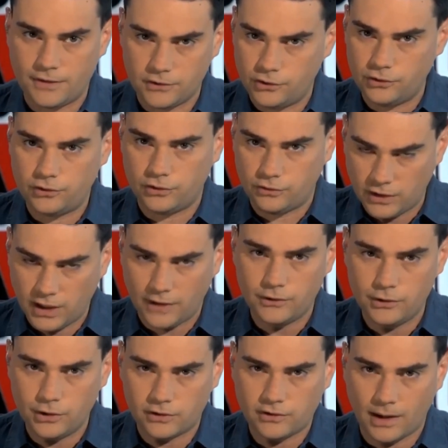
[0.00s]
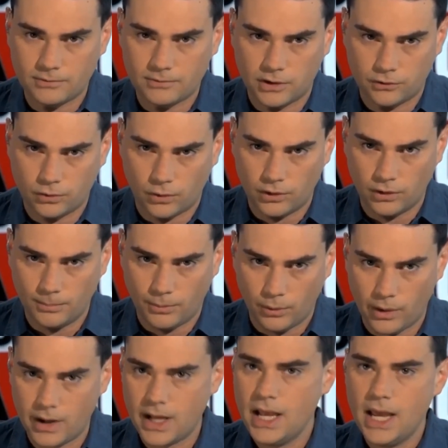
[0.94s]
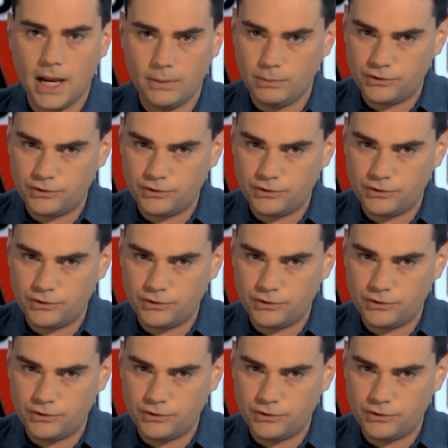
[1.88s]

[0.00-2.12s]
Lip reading: I think she should sit on the New York Times editorial board,